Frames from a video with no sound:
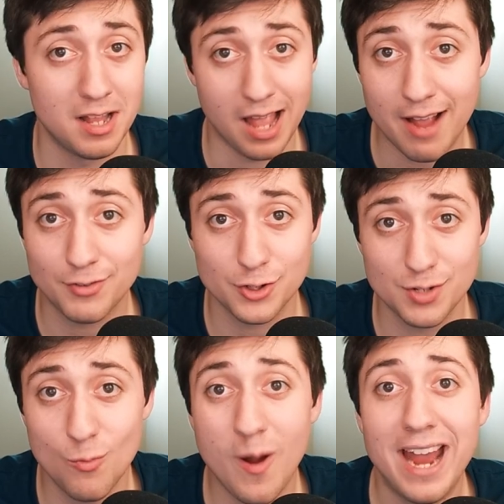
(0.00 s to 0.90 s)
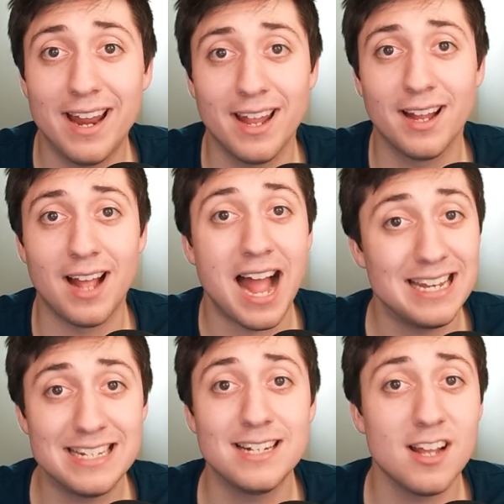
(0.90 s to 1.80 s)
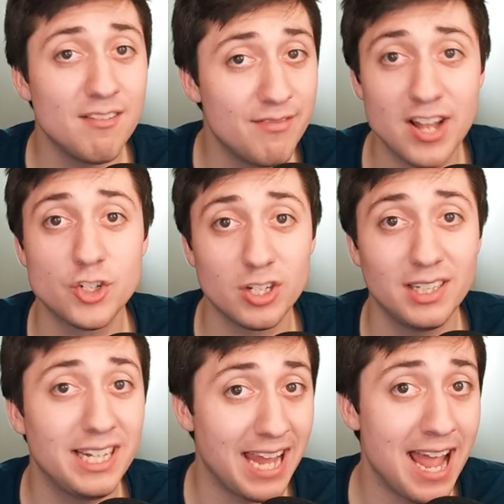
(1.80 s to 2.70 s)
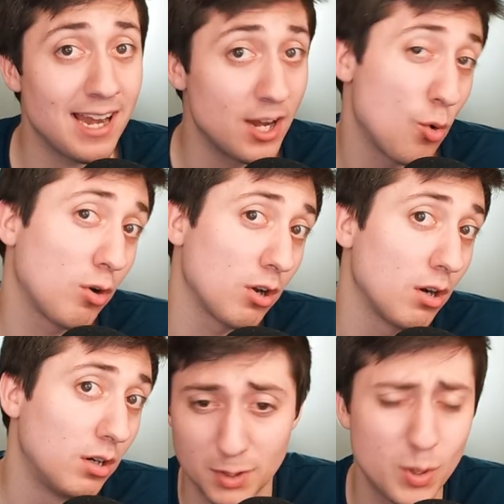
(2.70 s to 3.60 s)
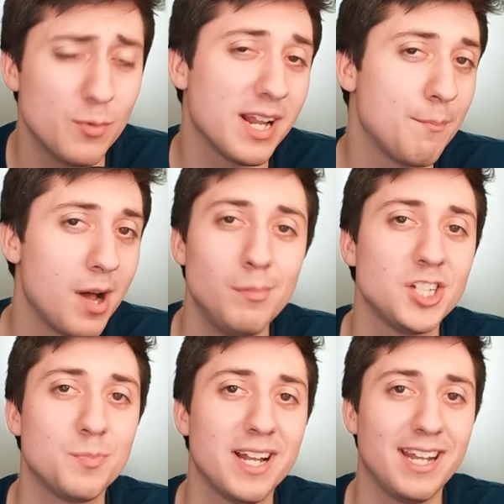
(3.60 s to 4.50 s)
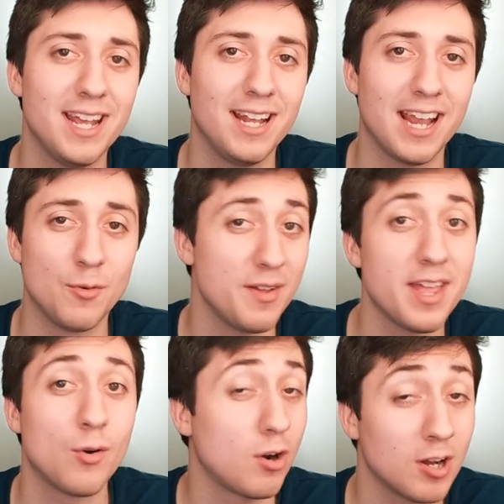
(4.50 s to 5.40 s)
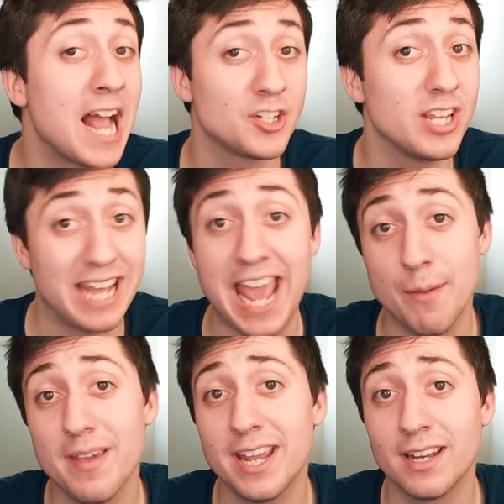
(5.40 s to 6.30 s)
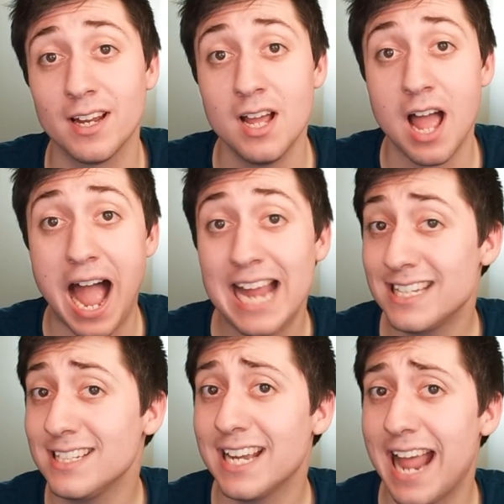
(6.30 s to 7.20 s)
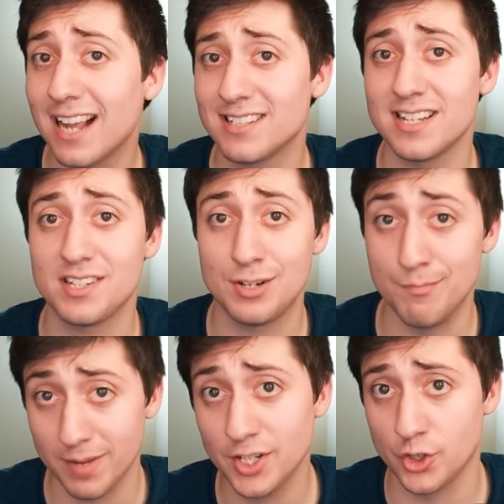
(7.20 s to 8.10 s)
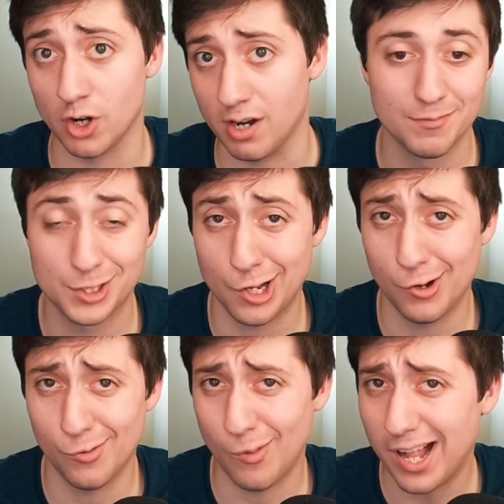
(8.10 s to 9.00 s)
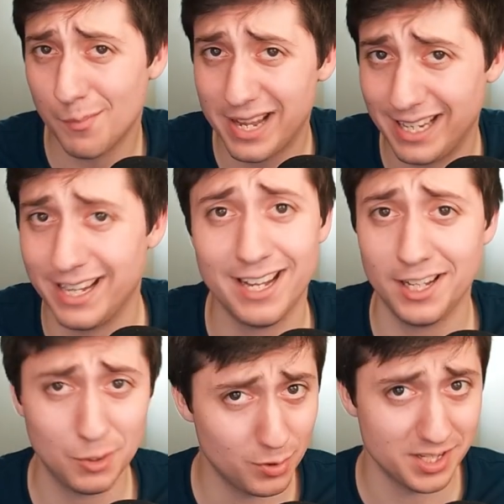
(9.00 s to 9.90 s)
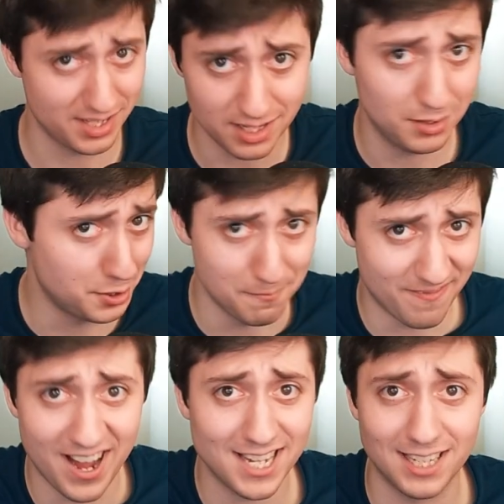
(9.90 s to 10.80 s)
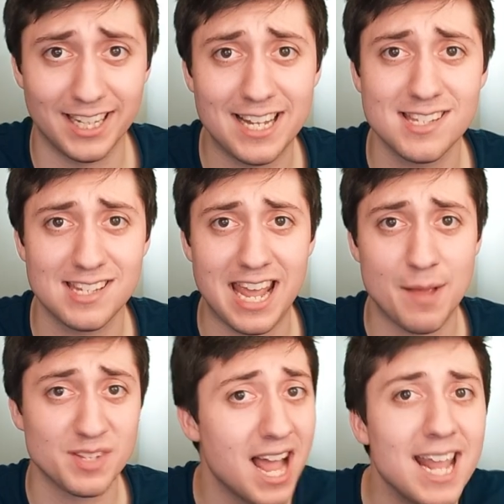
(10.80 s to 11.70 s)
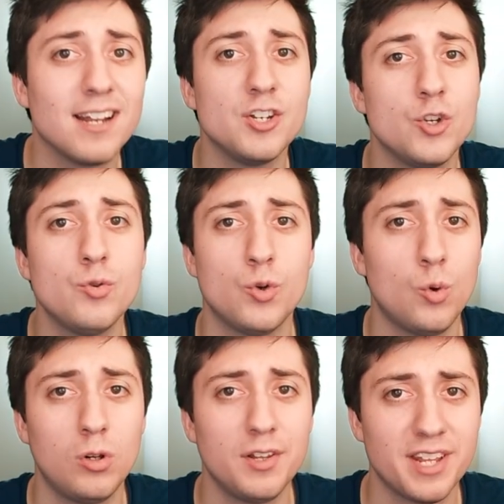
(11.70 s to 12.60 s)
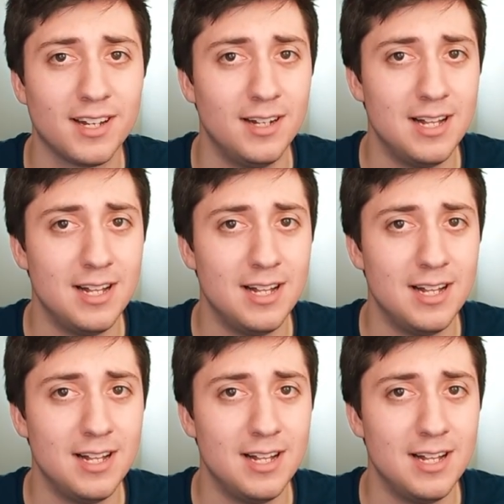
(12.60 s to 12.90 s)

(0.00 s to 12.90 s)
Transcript: after some waiting, I did eventually get an order. Between when I published my gig and when that order actually came in, I did get access to Midjourney. So while my gig was still confined to landscapes, I had a new tool that